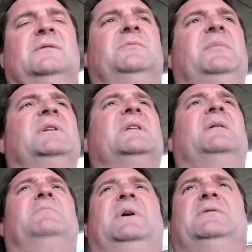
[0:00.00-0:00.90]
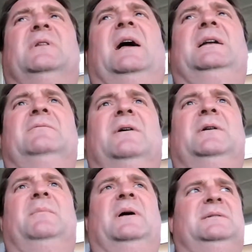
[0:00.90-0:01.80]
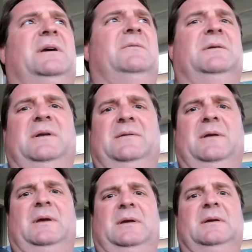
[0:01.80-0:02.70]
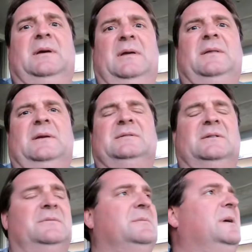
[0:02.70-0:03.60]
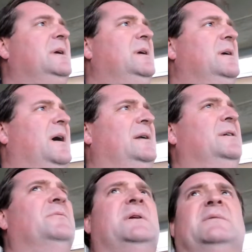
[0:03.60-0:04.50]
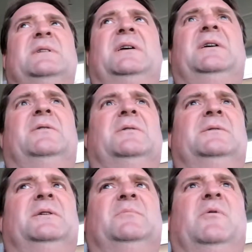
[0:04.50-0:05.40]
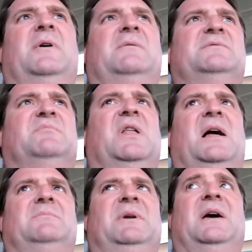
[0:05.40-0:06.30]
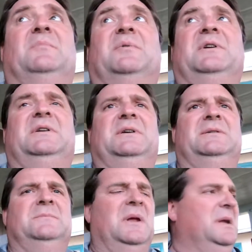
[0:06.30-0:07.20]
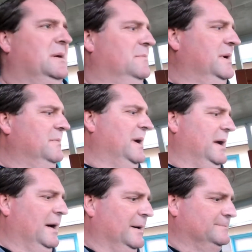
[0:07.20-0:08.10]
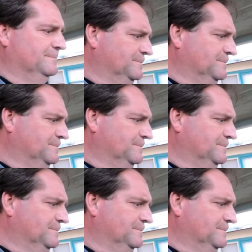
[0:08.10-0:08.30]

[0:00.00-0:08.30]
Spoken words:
little bit better lighting right about there. What do you think? I think so. I know when I was out here earlier, boy, it was blotting me out pretty good. But anyway,